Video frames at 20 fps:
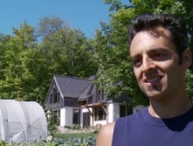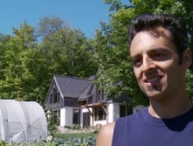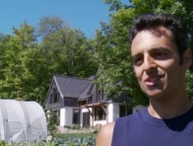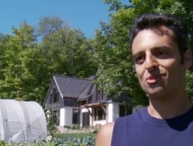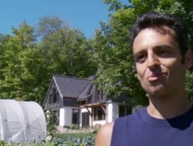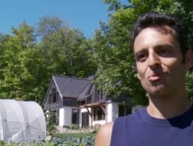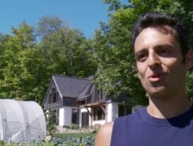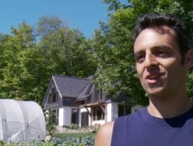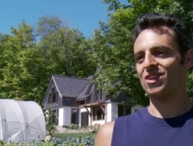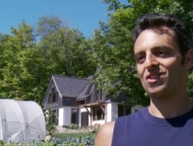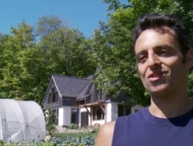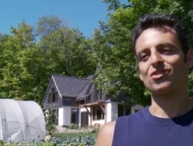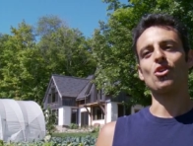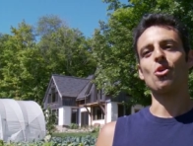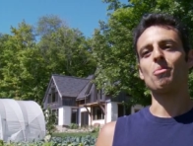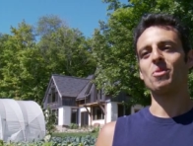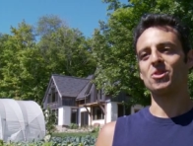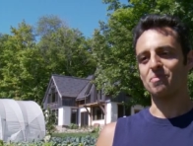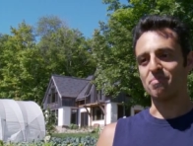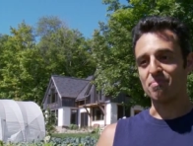This work is
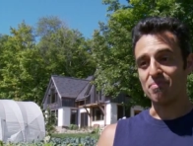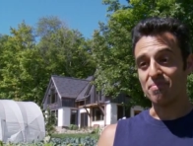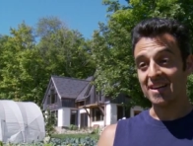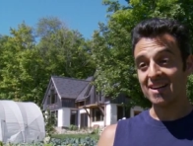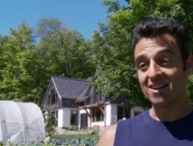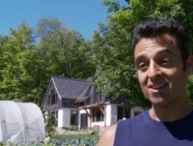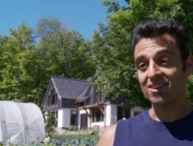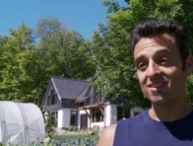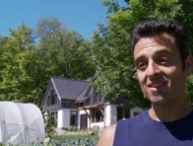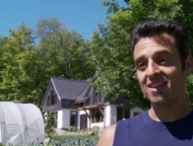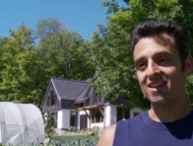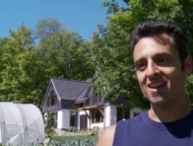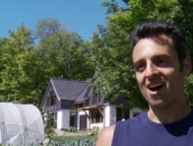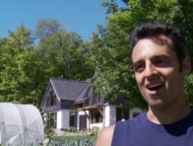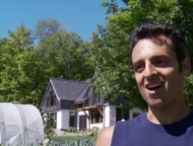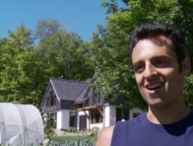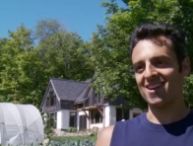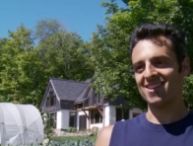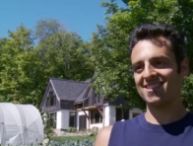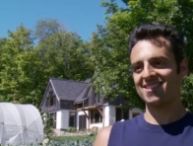so much bigger than
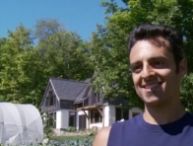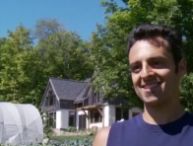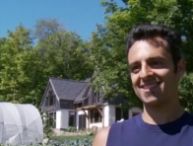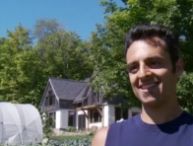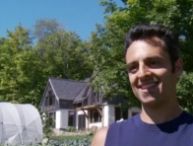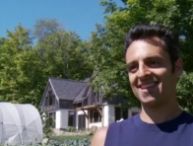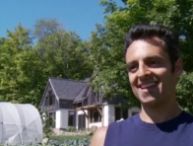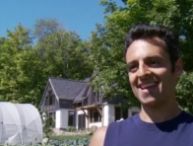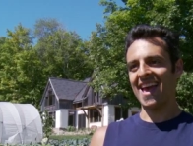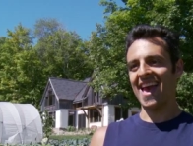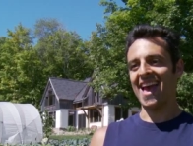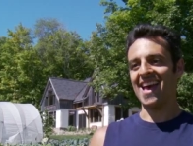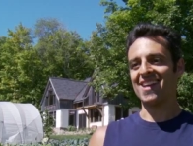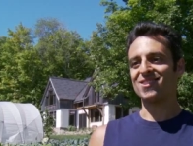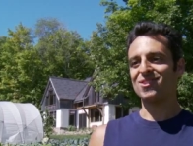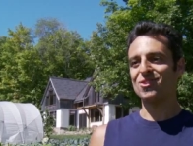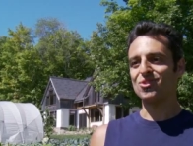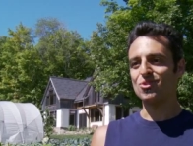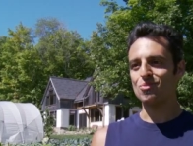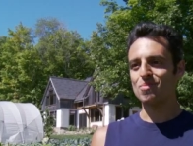us
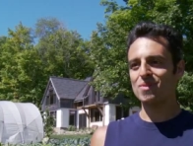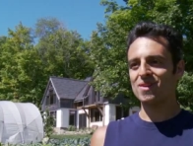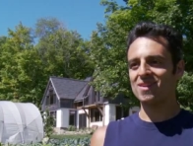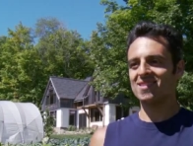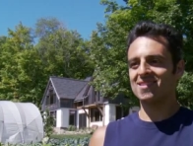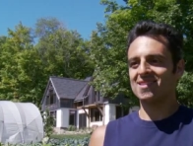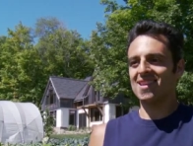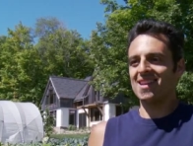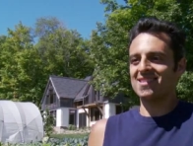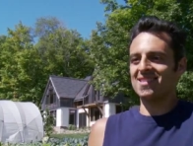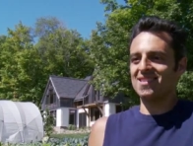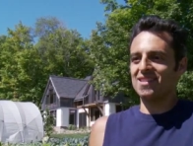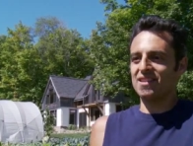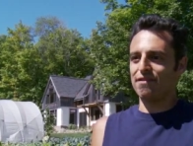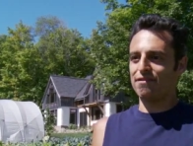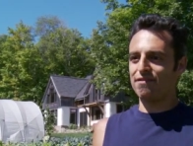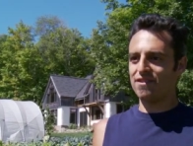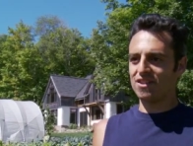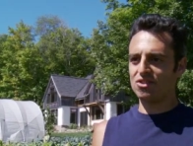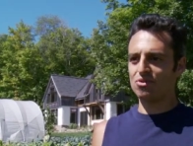as humans, as
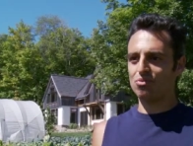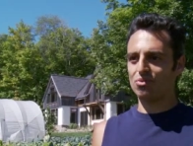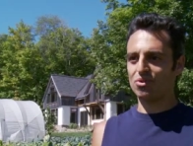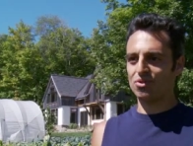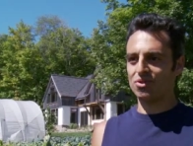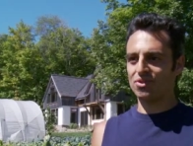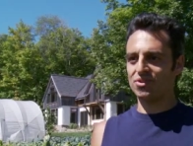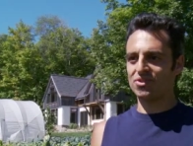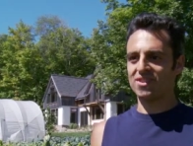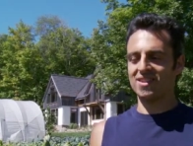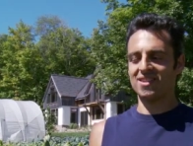individuals.